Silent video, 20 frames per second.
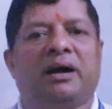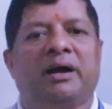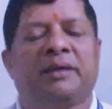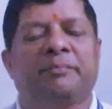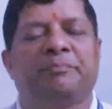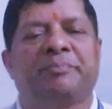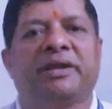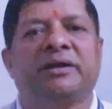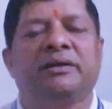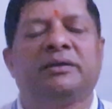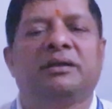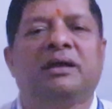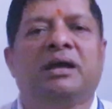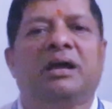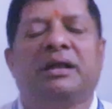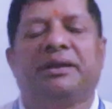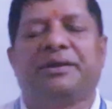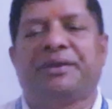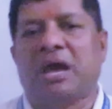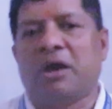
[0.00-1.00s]
Hi friend,
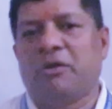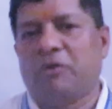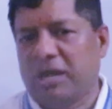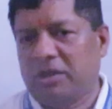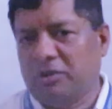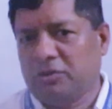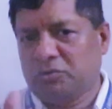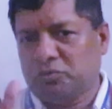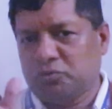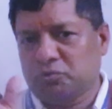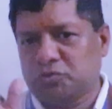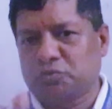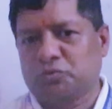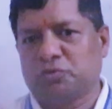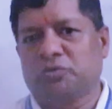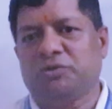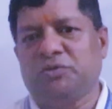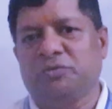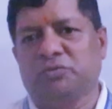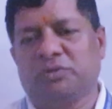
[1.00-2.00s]
now I am to
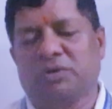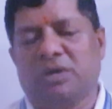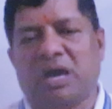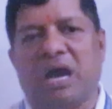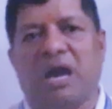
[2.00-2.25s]
show you